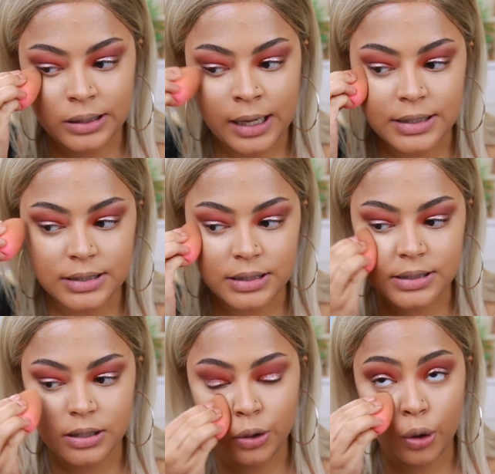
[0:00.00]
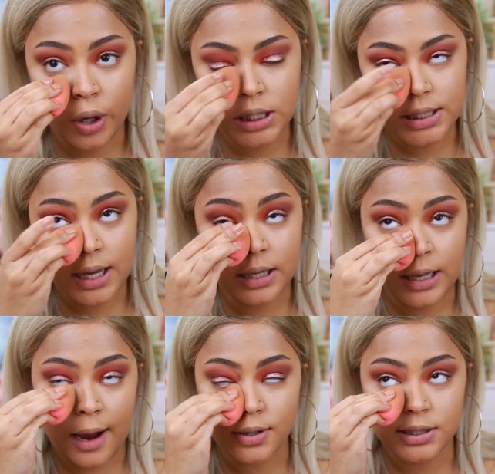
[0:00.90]
It has this, you know what,
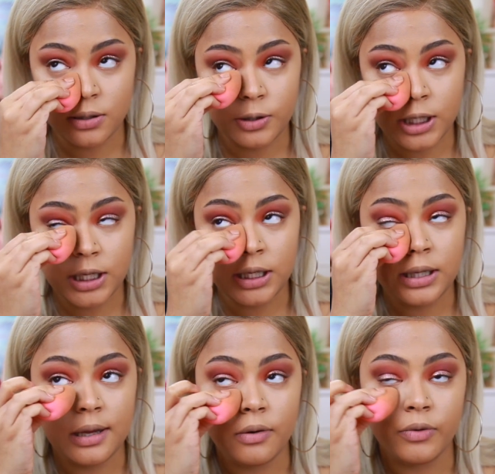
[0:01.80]
I was low-key